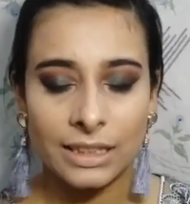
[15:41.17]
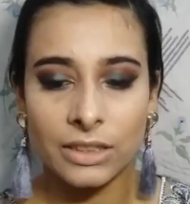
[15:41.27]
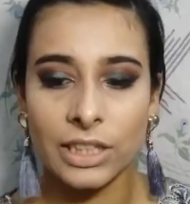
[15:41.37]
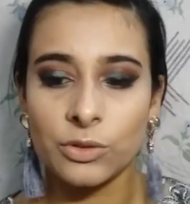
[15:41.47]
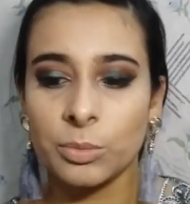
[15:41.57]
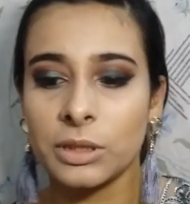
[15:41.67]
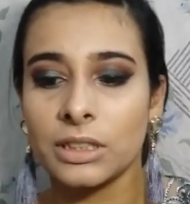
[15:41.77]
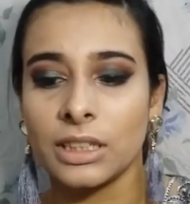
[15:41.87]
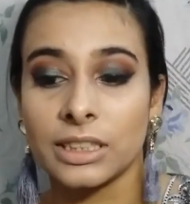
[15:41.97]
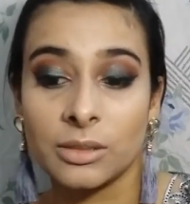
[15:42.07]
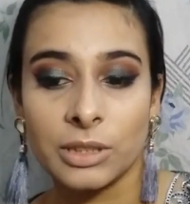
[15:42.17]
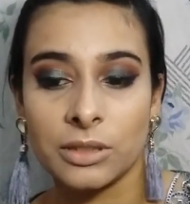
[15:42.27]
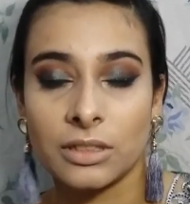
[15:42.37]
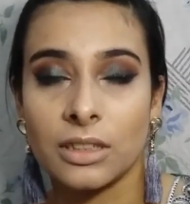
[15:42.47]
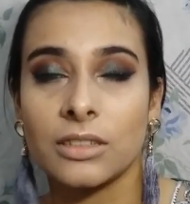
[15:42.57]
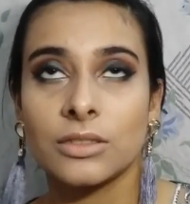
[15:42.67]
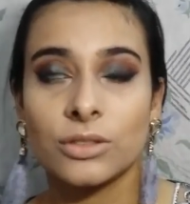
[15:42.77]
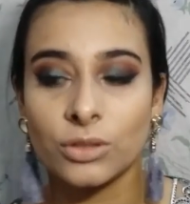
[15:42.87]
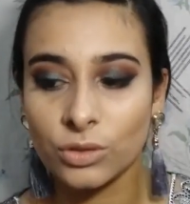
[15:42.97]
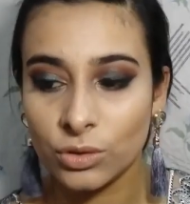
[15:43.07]
I think red would be a little bit
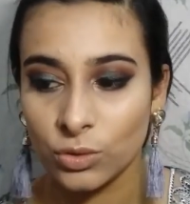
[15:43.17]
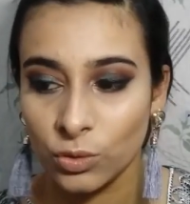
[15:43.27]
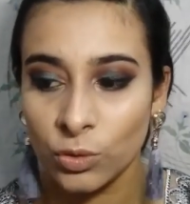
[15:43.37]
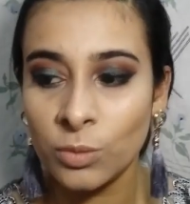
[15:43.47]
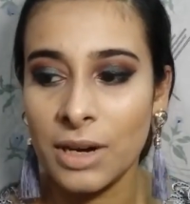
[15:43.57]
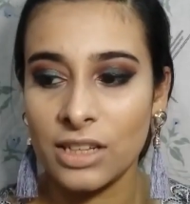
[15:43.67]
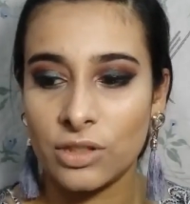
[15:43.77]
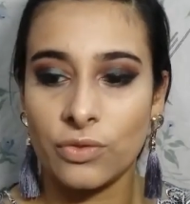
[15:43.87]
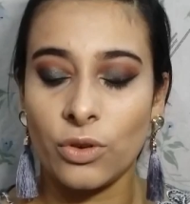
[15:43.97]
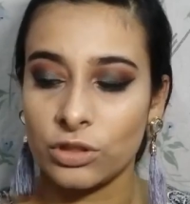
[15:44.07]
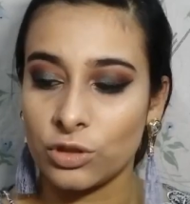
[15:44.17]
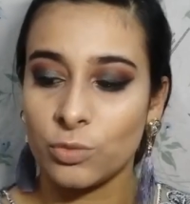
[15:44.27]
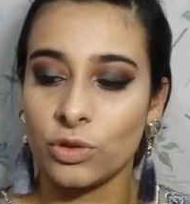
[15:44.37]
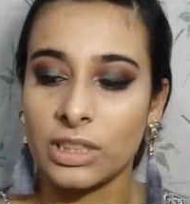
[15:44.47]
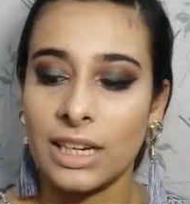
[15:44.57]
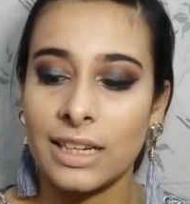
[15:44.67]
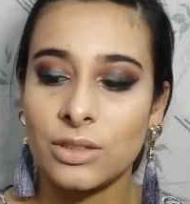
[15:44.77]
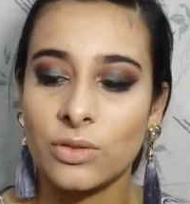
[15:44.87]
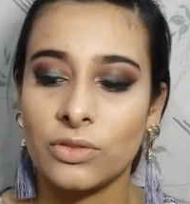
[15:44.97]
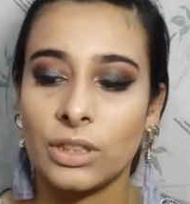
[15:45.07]
too much for the smoky eye,
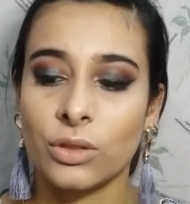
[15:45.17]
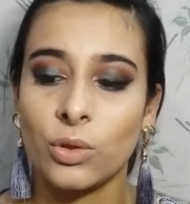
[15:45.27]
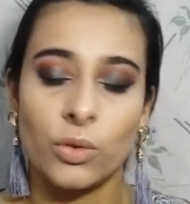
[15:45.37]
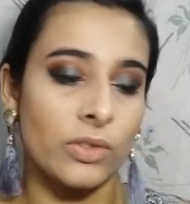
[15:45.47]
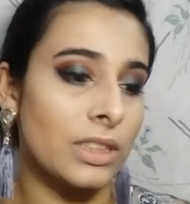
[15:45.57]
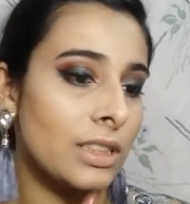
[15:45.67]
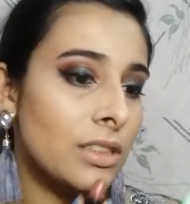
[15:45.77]
so we'll go with